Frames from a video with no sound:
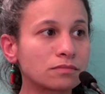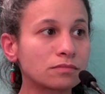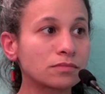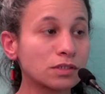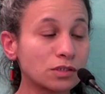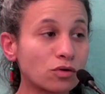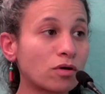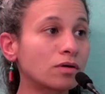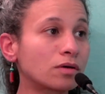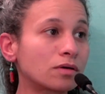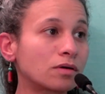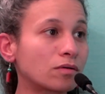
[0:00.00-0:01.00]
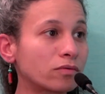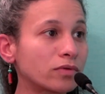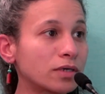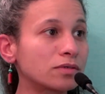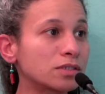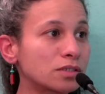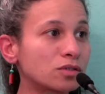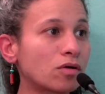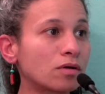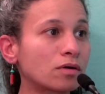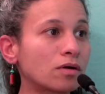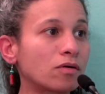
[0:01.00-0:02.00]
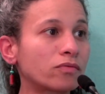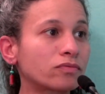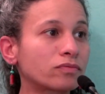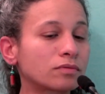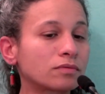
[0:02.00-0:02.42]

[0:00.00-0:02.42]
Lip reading: stronger or very strong of